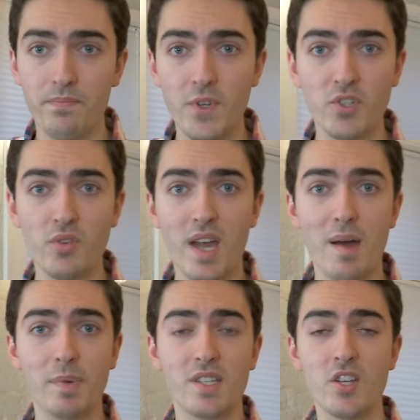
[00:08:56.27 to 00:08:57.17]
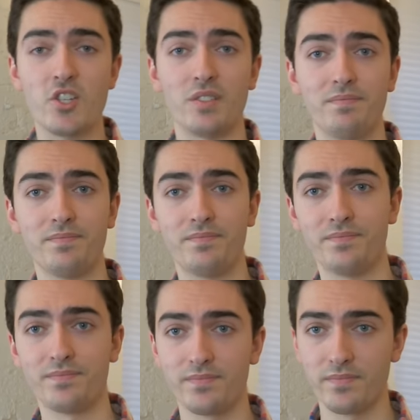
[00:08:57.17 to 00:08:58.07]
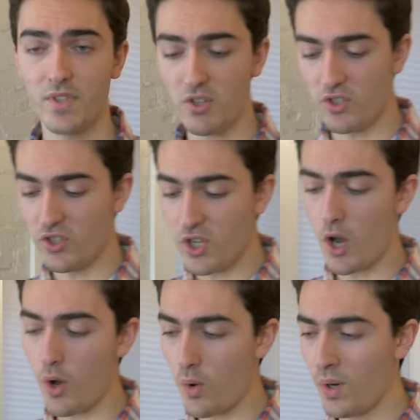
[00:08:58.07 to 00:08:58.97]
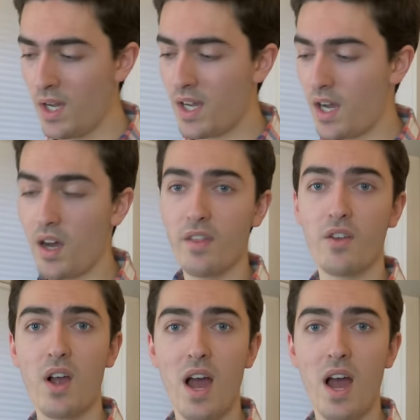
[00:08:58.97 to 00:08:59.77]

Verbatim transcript: there's no competition. There's no other